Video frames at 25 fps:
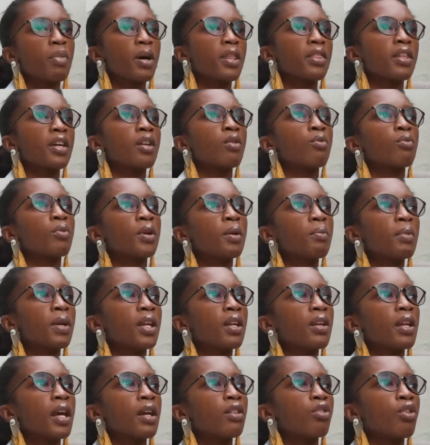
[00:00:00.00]
But then
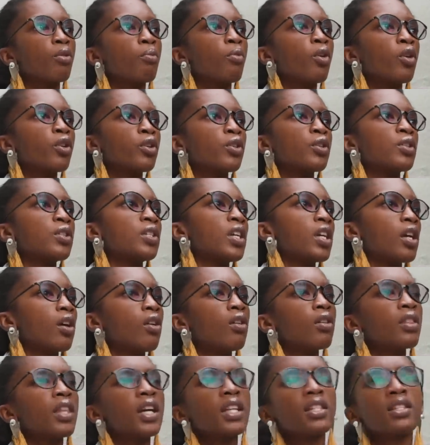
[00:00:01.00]
women, the more you say,
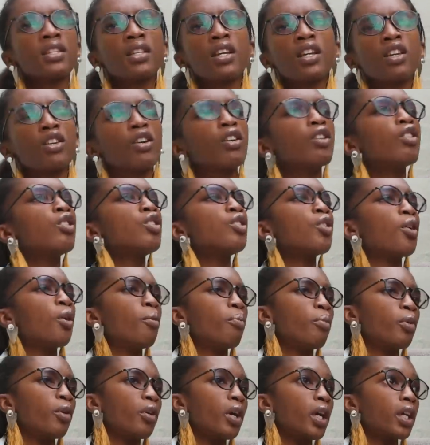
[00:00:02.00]
oh, that's, you're a
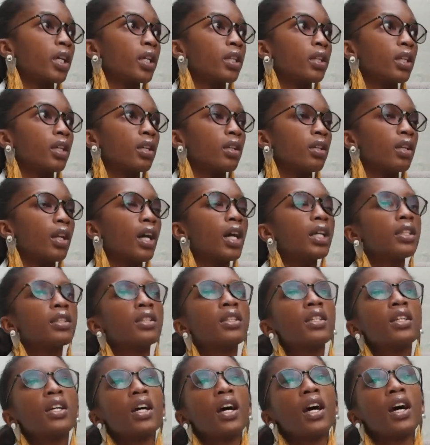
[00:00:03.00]
tomboy, I get that a lot.
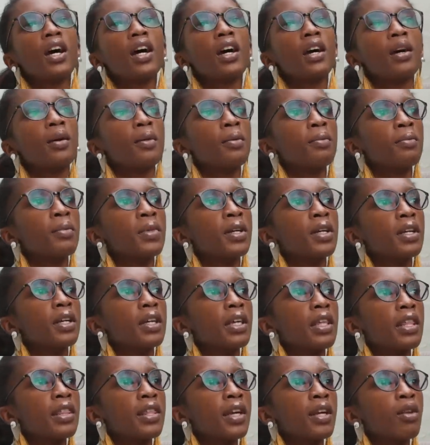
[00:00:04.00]
Mm-hmm.
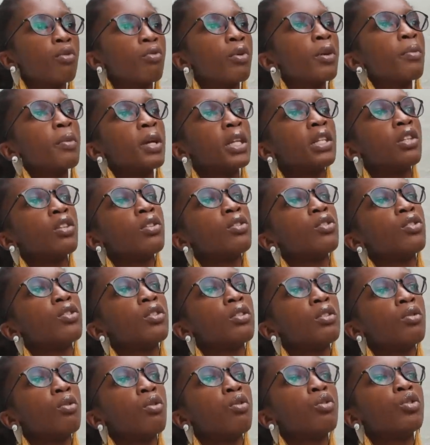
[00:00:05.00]
Then women
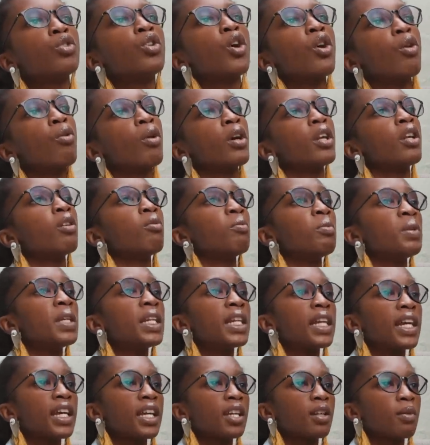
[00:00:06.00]
who don't want to
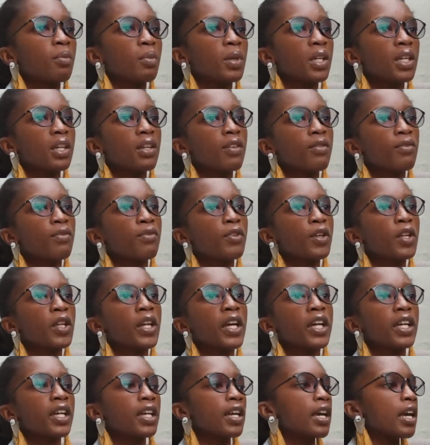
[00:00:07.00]
be like me feel
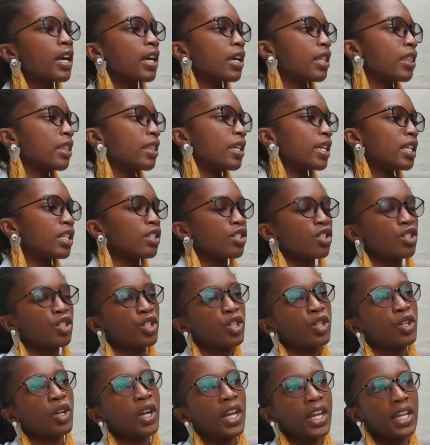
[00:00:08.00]
like these
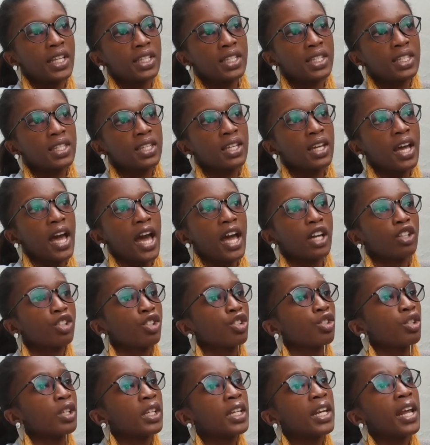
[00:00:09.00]
traits, I
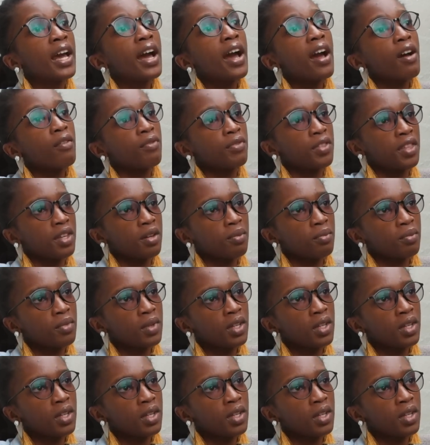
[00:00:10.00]
shouldn't have them.